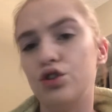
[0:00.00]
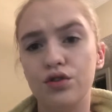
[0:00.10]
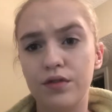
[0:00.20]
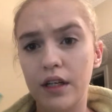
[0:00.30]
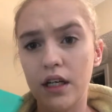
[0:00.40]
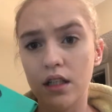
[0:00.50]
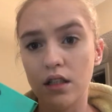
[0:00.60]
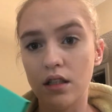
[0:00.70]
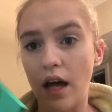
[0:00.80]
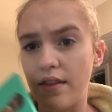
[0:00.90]

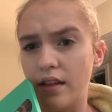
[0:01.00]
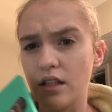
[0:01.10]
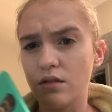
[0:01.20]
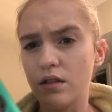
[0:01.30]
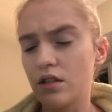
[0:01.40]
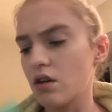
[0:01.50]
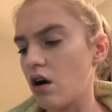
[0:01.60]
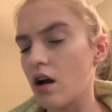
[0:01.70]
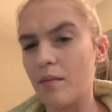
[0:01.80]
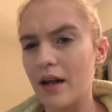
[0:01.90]
Juvia's, I think that's what it's
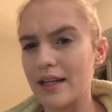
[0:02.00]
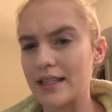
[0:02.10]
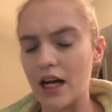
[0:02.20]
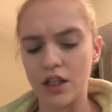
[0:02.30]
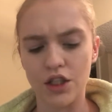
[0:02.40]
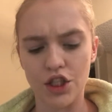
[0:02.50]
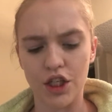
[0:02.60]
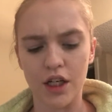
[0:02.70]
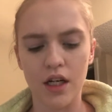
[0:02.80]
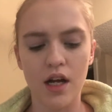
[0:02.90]
called. I'm not exactly
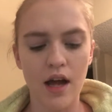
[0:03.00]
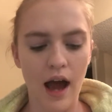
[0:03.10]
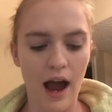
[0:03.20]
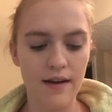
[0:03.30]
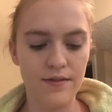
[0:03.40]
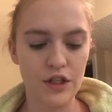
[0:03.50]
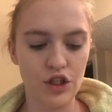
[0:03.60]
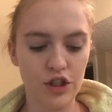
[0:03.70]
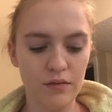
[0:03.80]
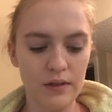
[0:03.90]
sure. I have the
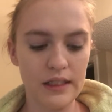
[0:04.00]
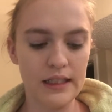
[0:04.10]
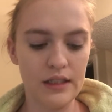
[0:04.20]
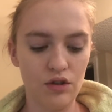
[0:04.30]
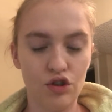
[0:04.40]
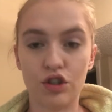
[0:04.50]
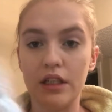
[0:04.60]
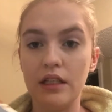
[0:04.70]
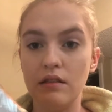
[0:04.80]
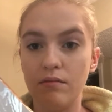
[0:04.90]
Dream
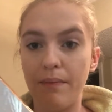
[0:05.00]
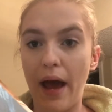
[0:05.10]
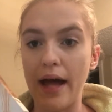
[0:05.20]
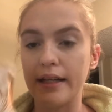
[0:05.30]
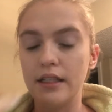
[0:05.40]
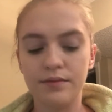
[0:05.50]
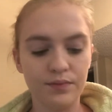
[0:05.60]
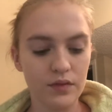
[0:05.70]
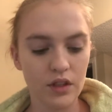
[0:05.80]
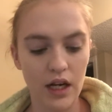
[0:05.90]
Street palette,
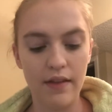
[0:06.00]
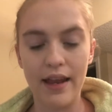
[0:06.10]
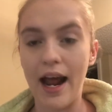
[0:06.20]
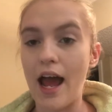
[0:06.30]
and then